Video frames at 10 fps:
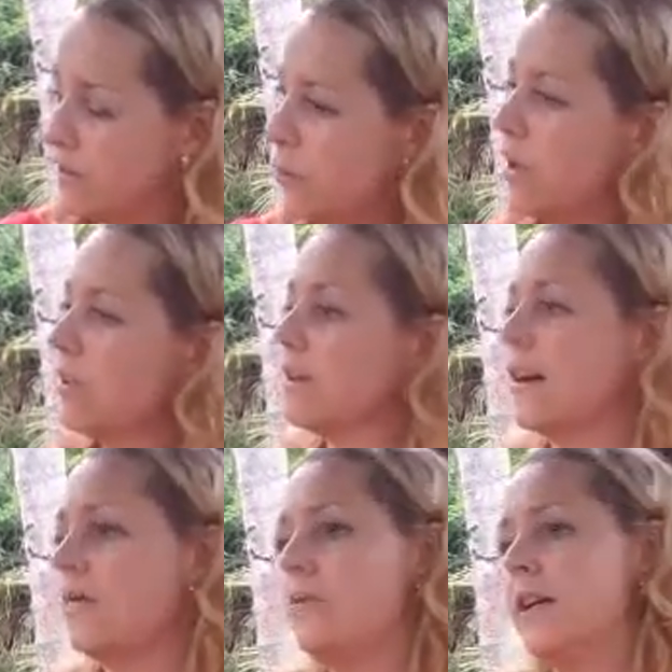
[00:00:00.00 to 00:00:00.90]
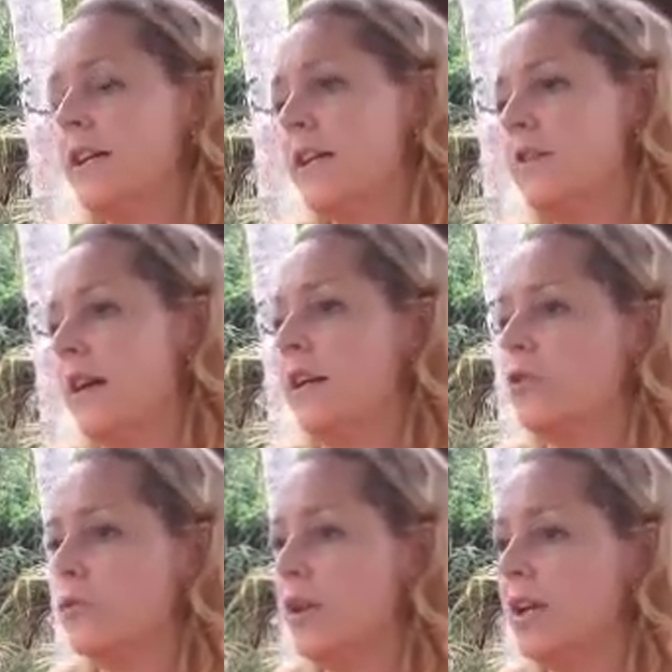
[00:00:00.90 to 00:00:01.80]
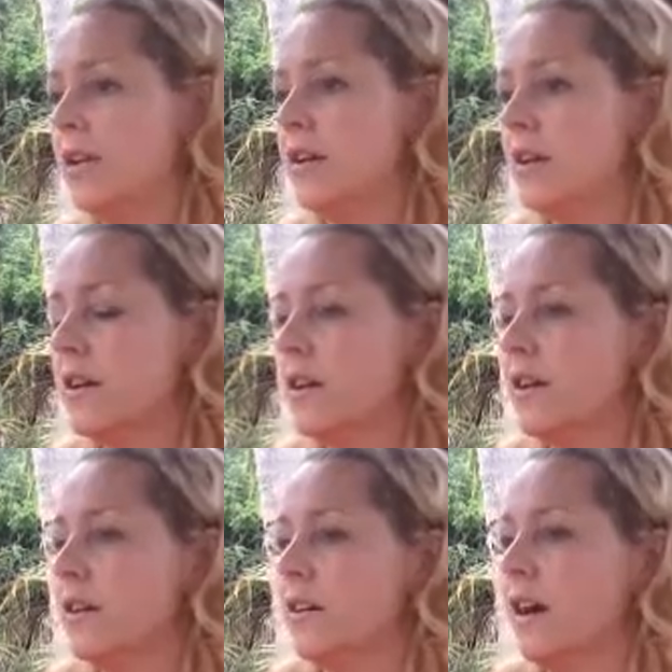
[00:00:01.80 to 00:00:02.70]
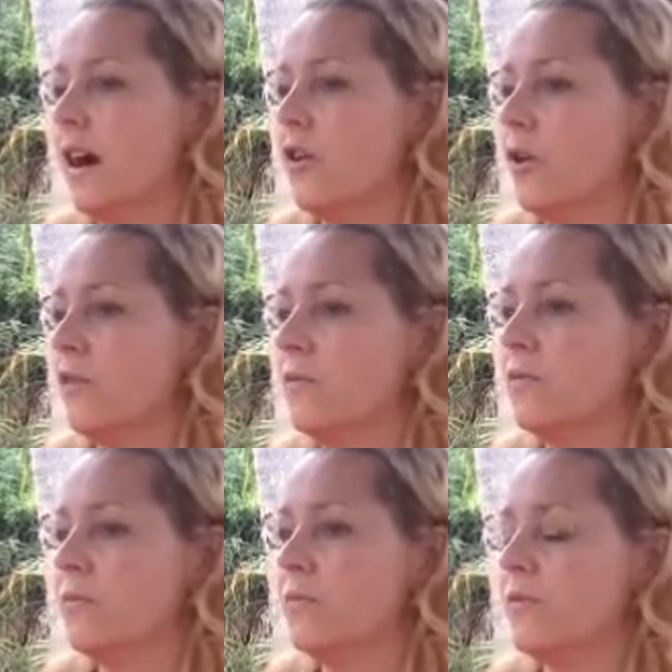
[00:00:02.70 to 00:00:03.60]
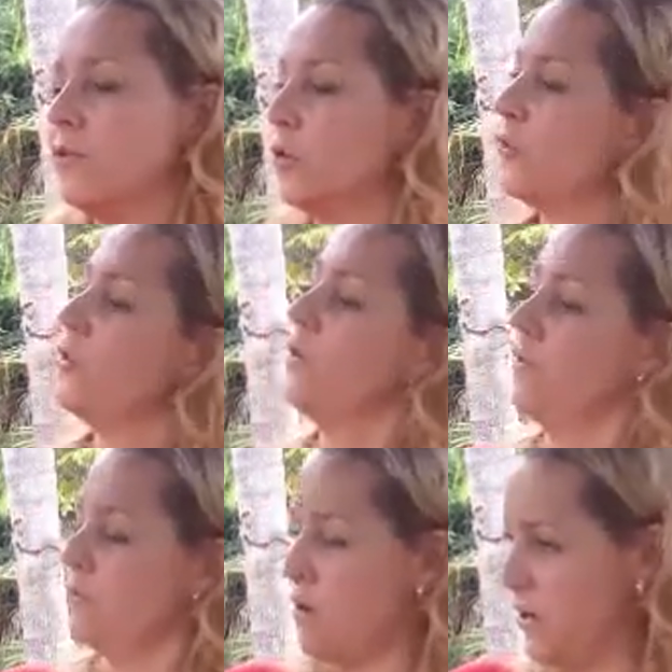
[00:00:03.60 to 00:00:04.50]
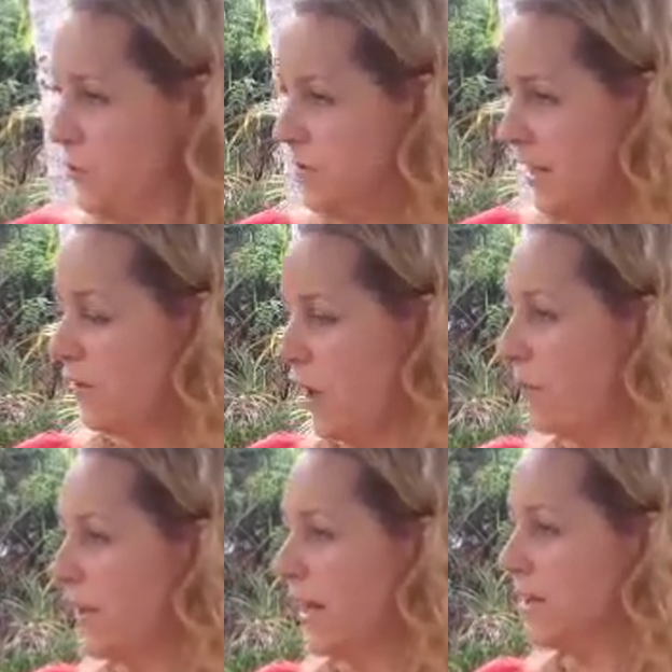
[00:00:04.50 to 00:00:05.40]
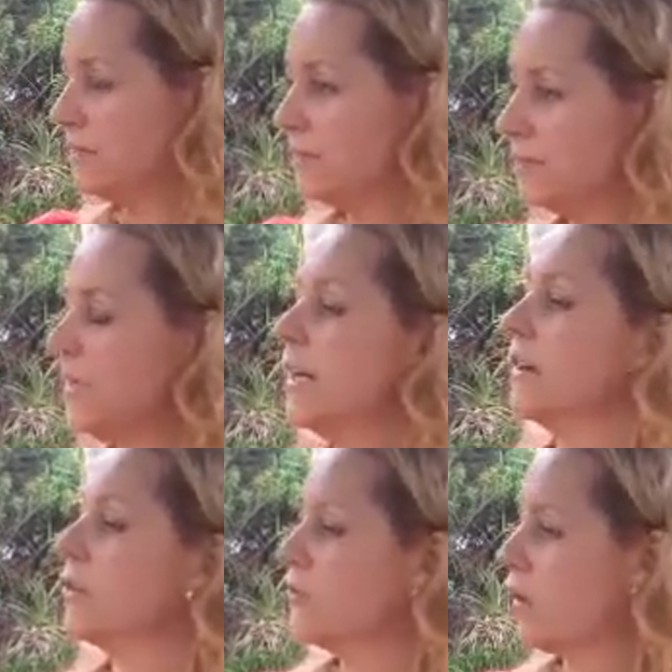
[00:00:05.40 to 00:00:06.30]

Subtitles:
doing the tablets and doing kind of not rise yourself up again. Yeah, the